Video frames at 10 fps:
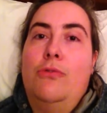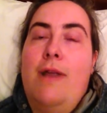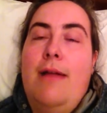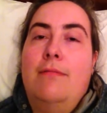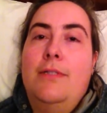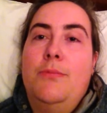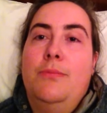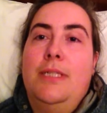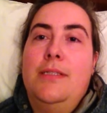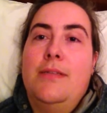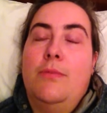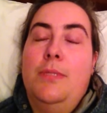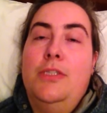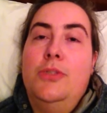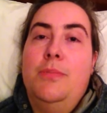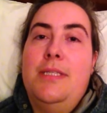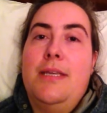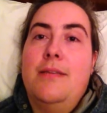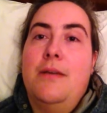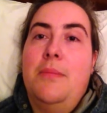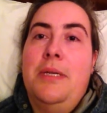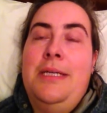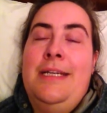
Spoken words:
around, because everybody should be set up.